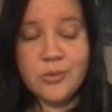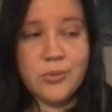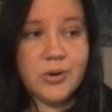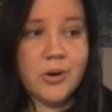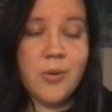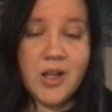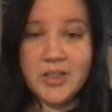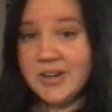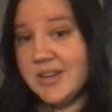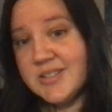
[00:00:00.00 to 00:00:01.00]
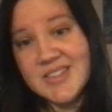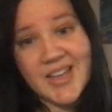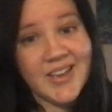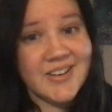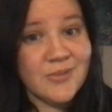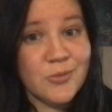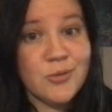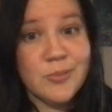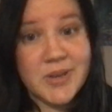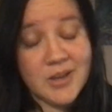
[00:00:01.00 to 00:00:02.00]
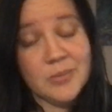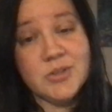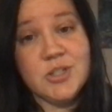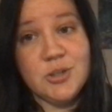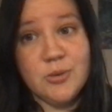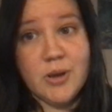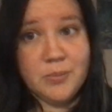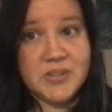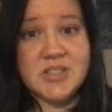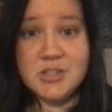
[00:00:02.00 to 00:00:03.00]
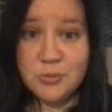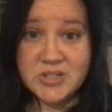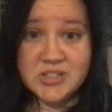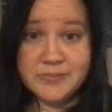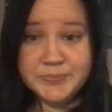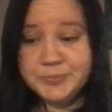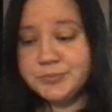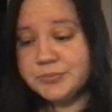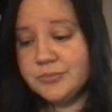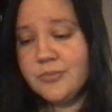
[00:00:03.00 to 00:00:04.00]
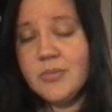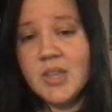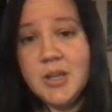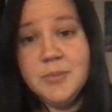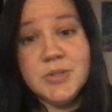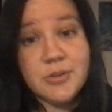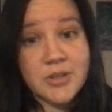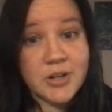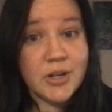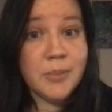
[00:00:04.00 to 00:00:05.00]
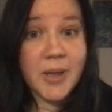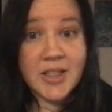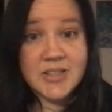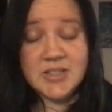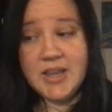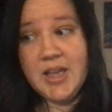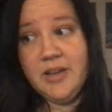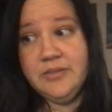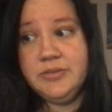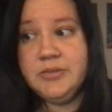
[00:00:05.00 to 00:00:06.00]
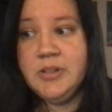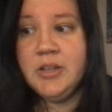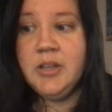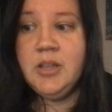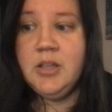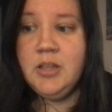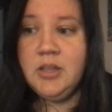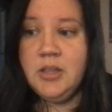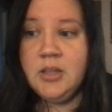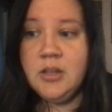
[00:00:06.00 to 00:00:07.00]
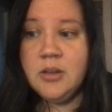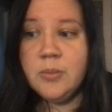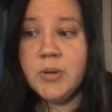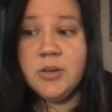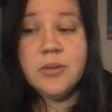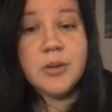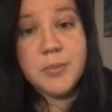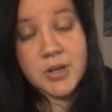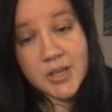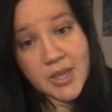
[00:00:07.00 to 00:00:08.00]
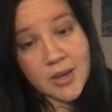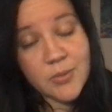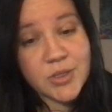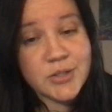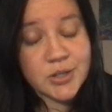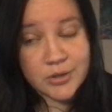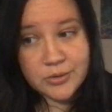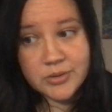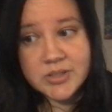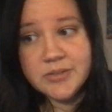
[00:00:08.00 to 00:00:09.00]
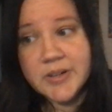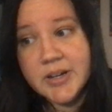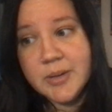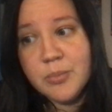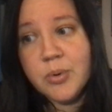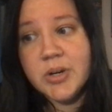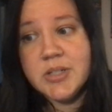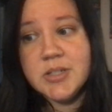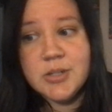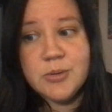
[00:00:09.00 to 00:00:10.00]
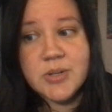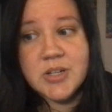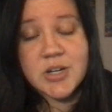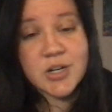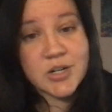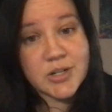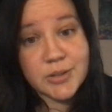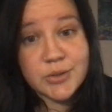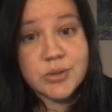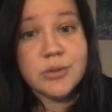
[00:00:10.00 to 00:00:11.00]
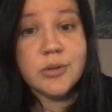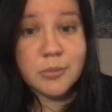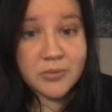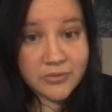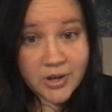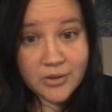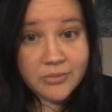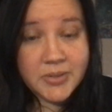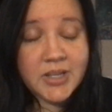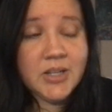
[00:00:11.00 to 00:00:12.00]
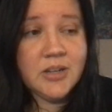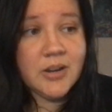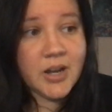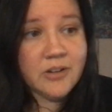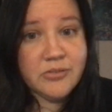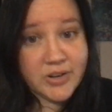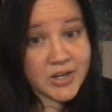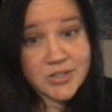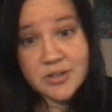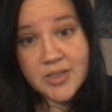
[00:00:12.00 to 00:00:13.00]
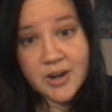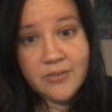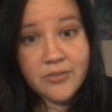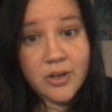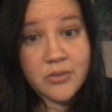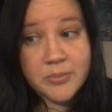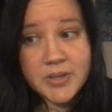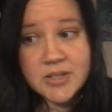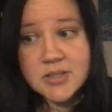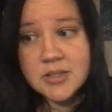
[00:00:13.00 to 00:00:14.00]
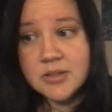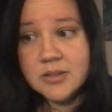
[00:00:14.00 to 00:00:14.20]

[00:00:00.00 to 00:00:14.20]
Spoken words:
or qualities that will be able to help the situation. So they're a good balance to have. When you communicate with the turtle, it's very important to encourage group involvement. You got to foster that involvement